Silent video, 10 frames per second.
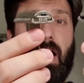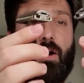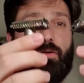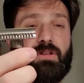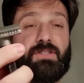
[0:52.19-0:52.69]

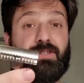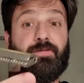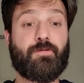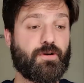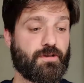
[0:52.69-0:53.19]
how this
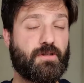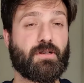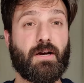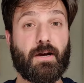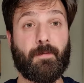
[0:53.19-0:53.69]
differs
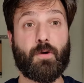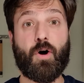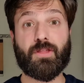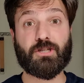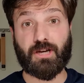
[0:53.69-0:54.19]

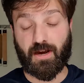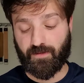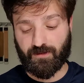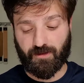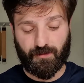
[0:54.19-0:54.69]
on the
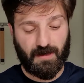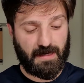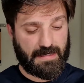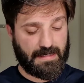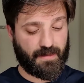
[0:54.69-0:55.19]
shave. So
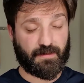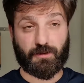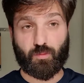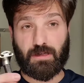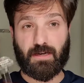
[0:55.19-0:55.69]
this
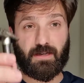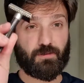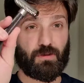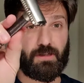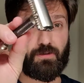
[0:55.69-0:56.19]
is really nice,
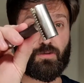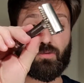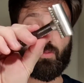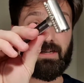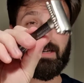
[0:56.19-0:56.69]

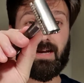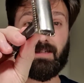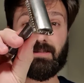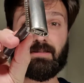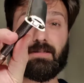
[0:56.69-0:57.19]
really
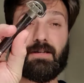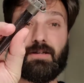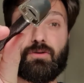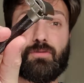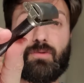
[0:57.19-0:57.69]
nice
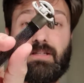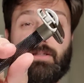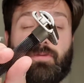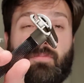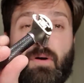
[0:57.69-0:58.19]
new
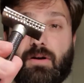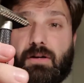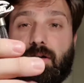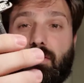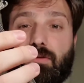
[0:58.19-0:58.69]
release from
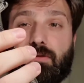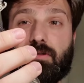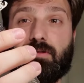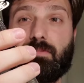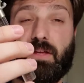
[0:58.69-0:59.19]
Parker.
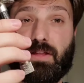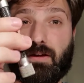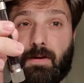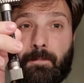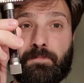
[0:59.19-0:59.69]
I
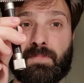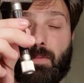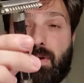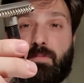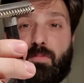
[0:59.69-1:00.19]
think
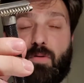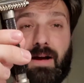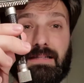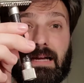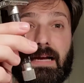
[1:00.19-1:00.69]
many people
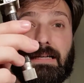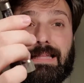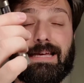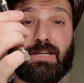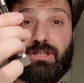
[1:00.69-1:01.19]
might like
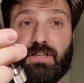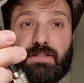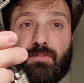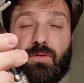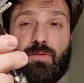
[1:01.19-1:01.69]
the
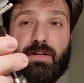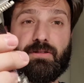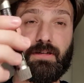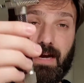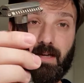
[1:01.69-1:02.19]
adjustable
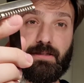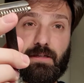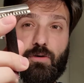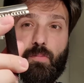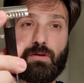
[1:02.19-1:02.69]
razor and
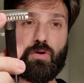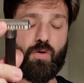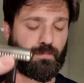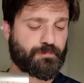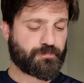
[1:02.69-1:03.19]
an open
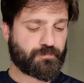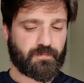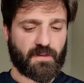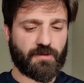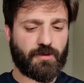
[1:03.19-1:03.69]
comb,
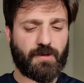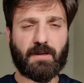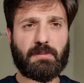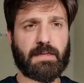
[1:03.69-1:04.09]
so you can